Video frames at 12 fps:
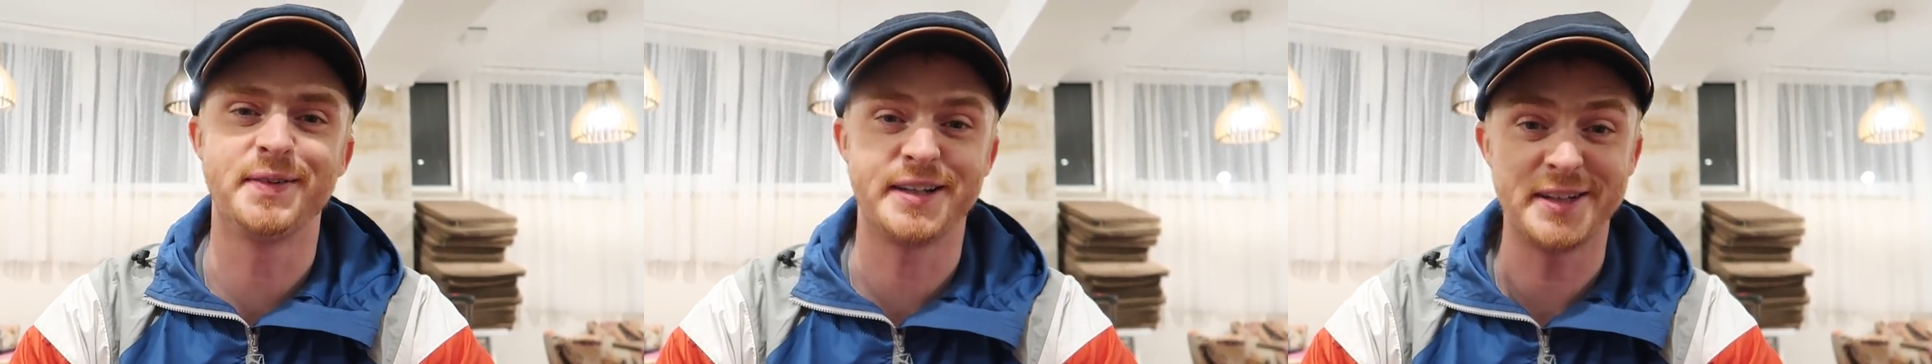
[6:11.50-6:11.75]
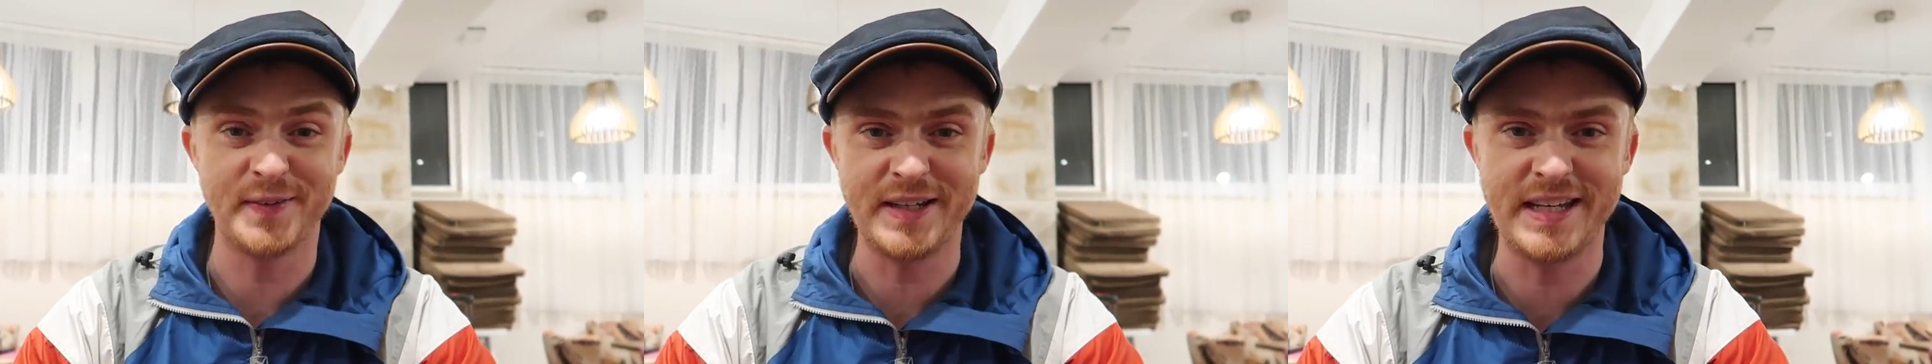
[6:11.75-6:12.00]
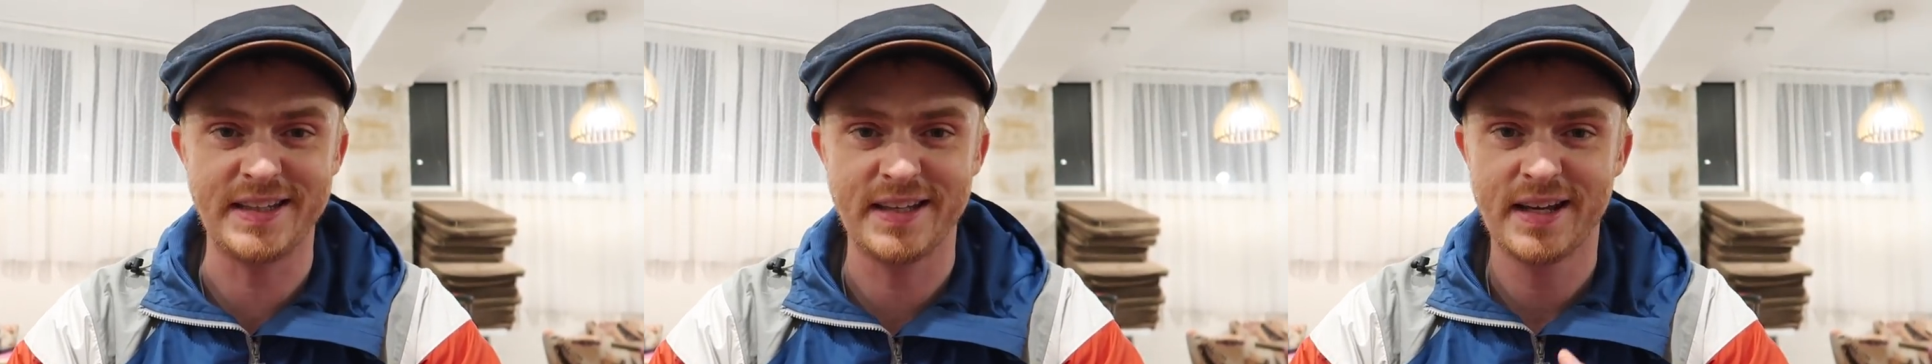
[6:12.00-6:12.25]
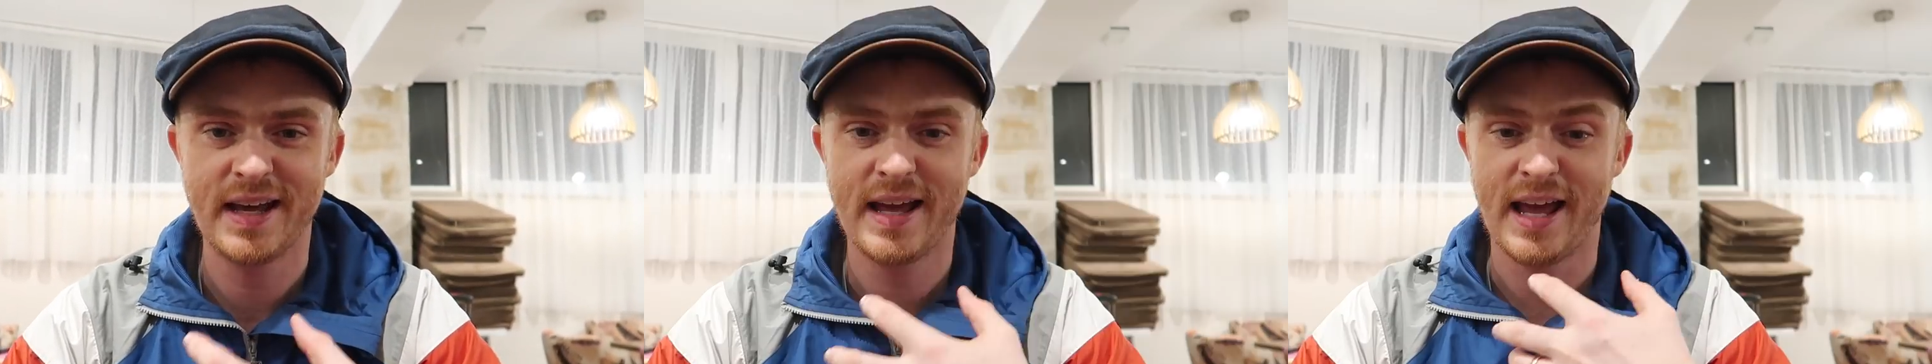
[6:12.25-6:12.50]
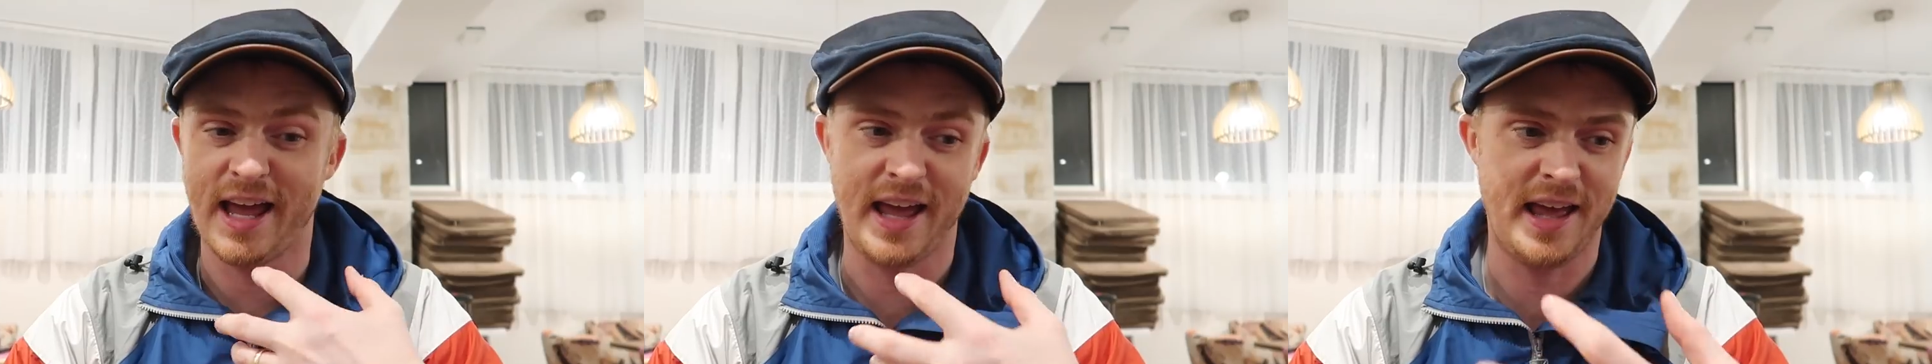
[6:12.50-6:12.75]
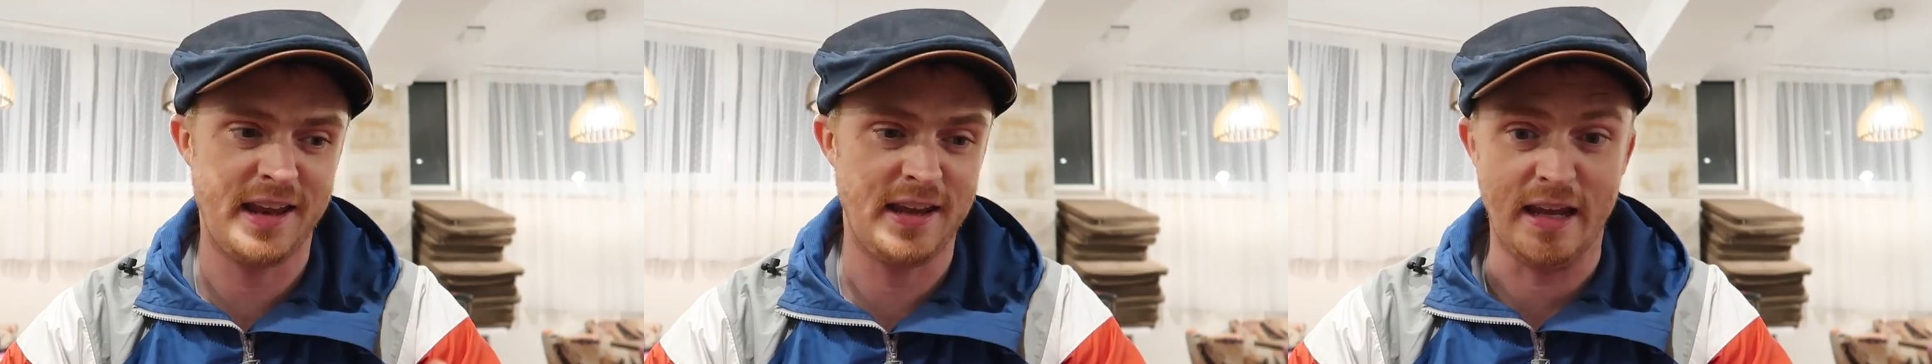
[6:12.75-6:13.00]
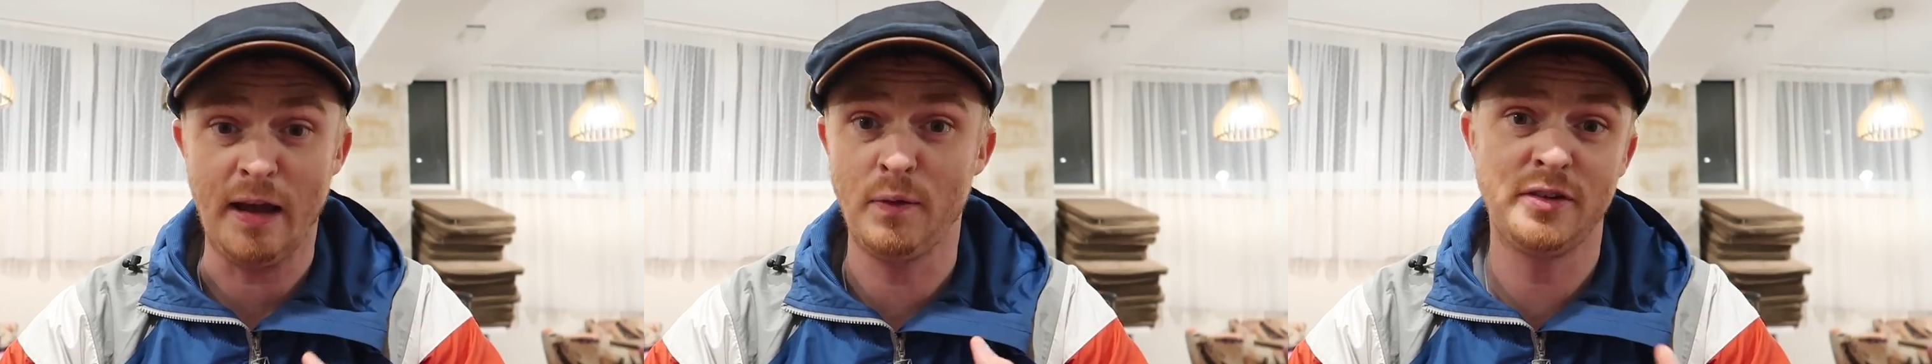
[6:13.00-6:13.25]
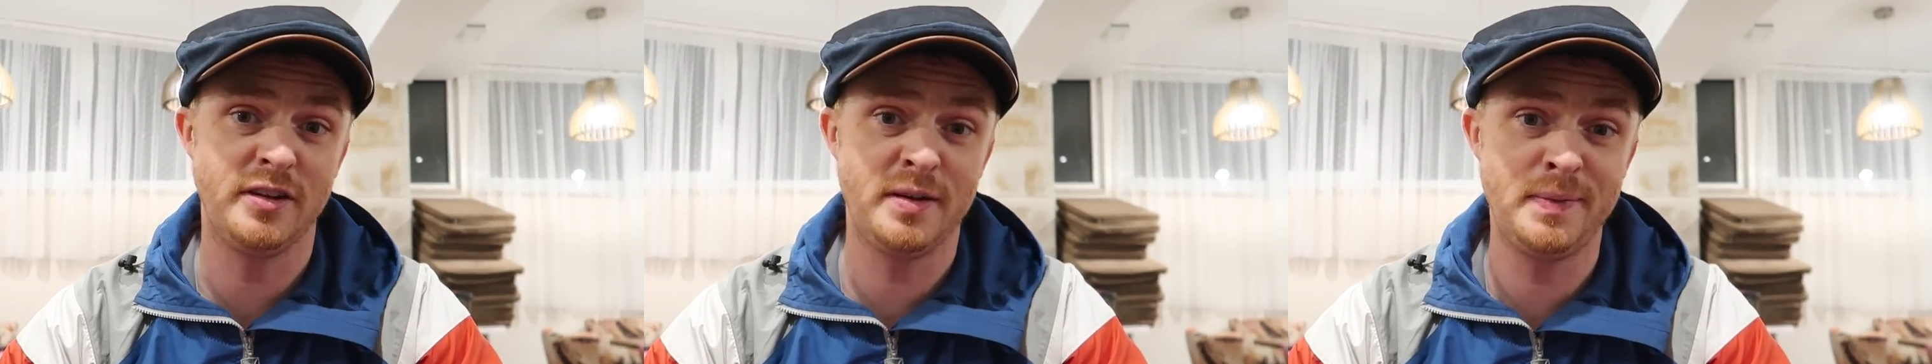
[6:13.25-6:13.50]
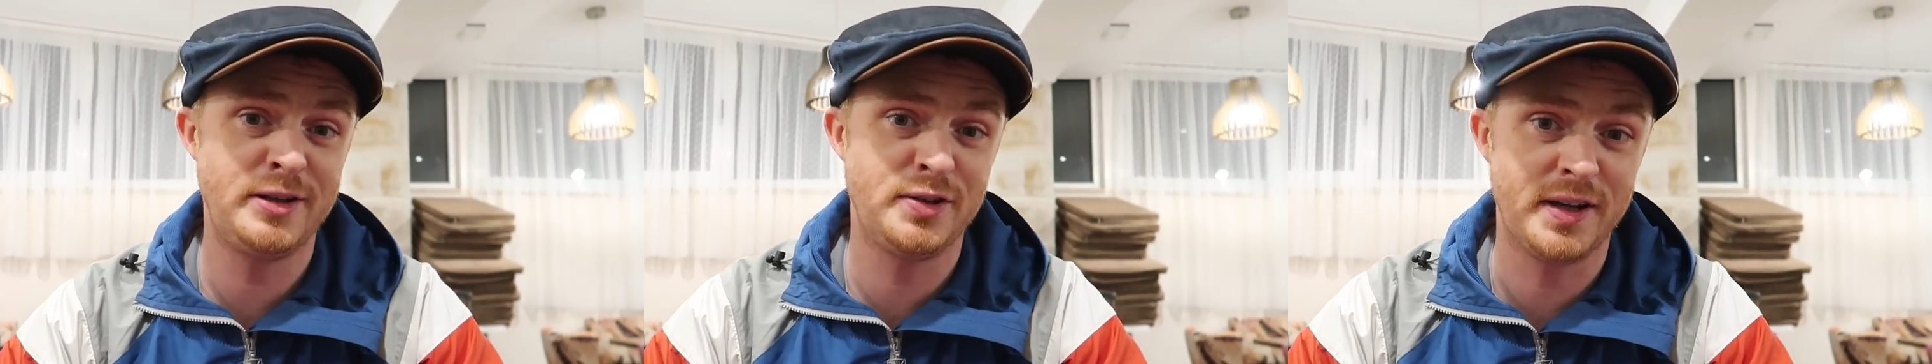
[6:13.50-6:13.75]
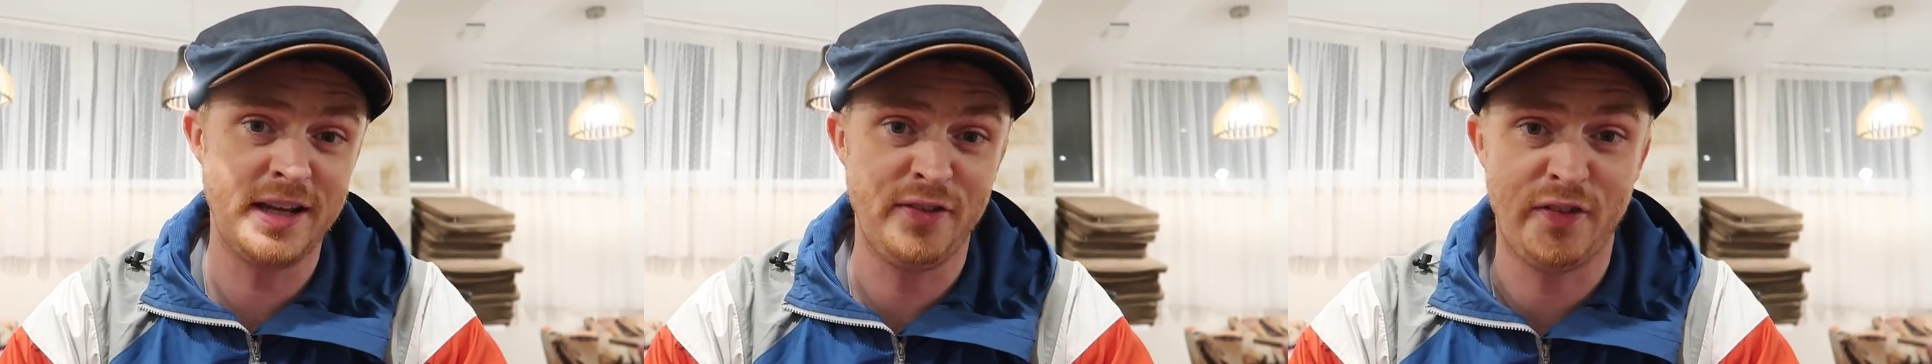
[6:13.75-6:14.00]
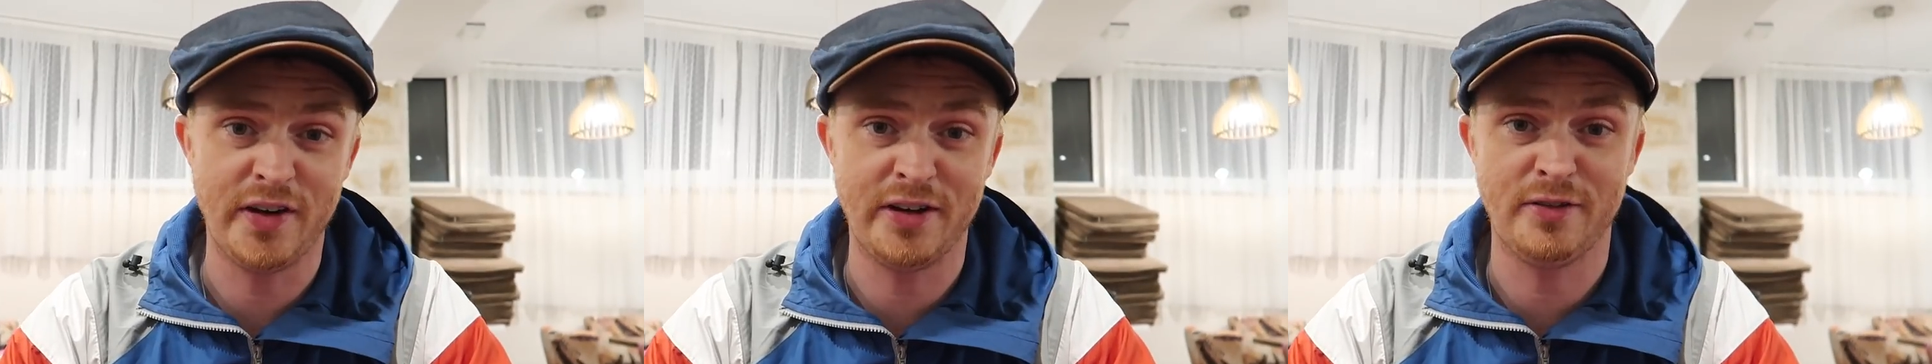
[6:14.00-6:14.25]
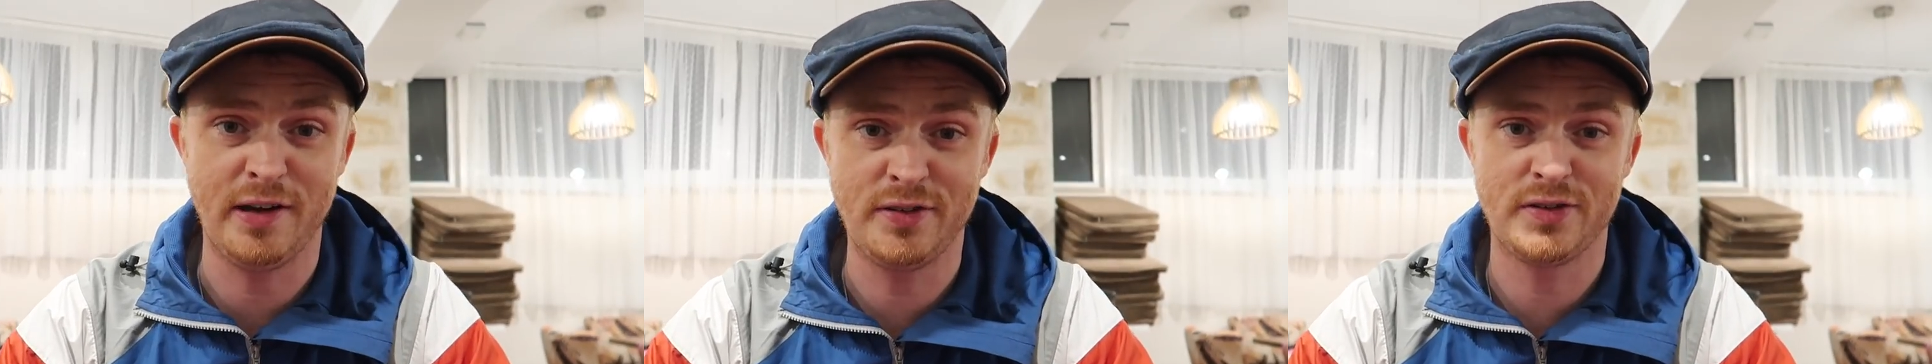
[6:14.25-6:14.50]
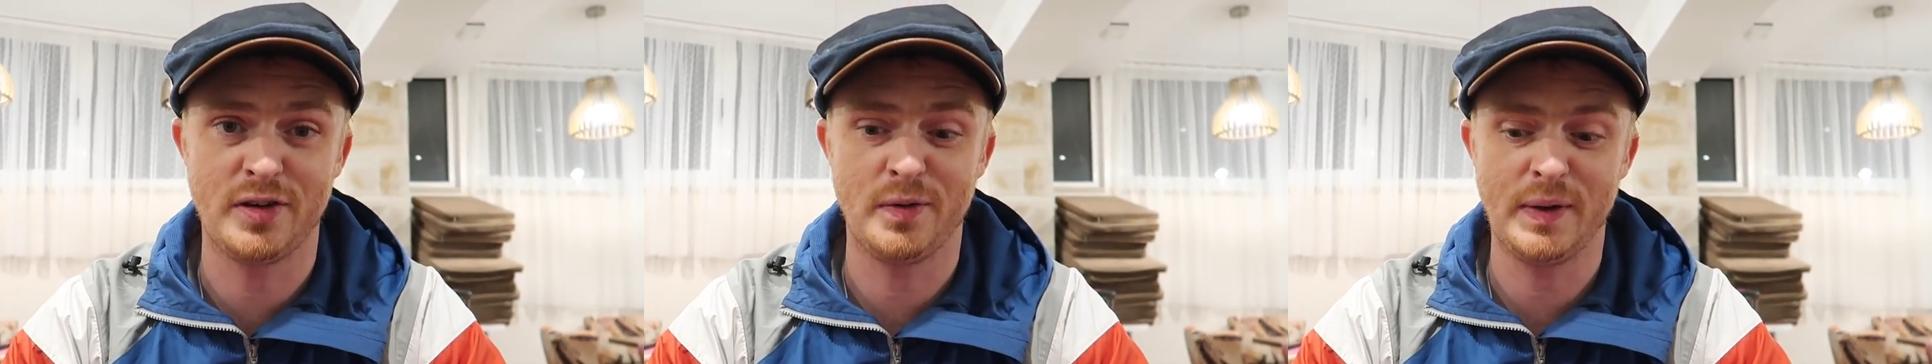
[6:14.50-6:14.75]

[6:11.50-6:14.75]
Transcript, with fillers: we're gonna mm-hmm. go eat. And yeah, it was a little bit tricky to find a restaurant.